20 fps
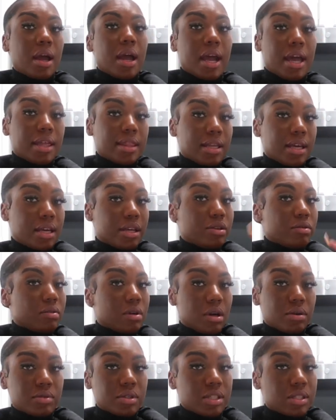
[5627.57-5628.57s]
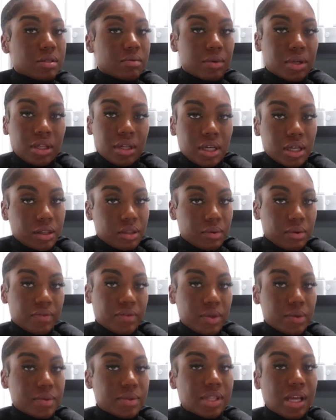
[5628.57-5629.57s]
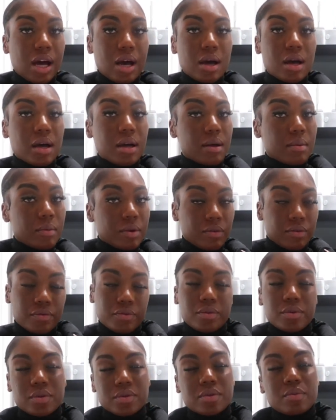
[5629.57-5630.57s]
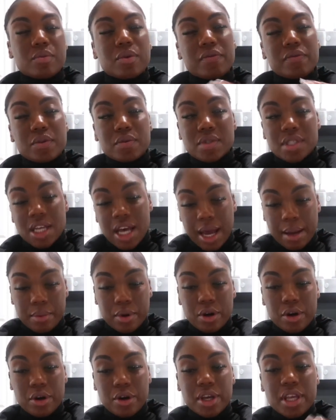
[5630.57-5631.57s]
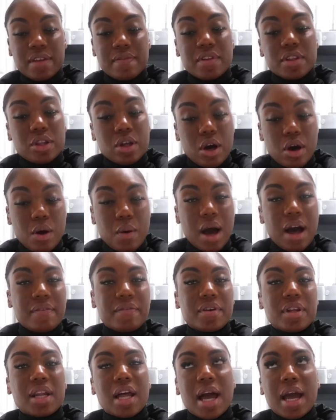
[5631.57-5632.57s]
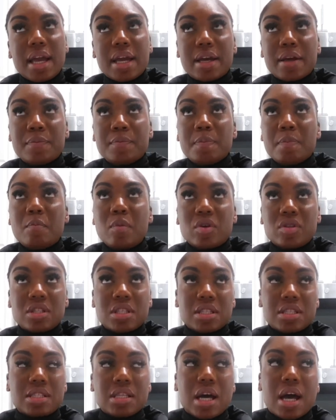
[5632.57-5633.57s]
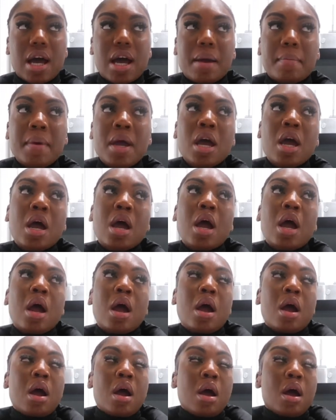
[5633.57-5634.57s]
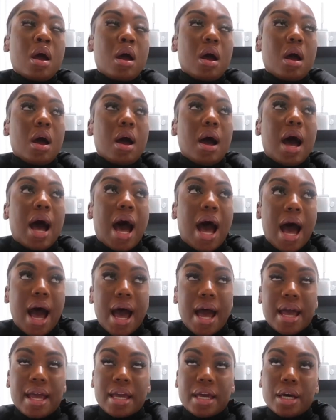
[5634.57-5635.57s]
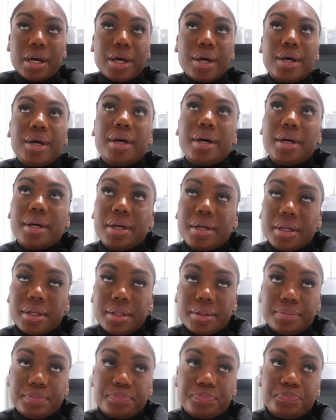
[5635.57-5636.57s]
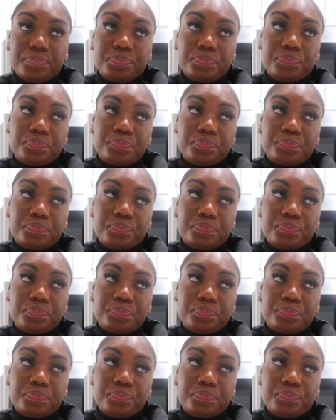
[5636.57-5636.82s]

And then, you know, just want to look at the reviews. I'm a reviews, reviews type girl, even though I feel like most of the time I, um,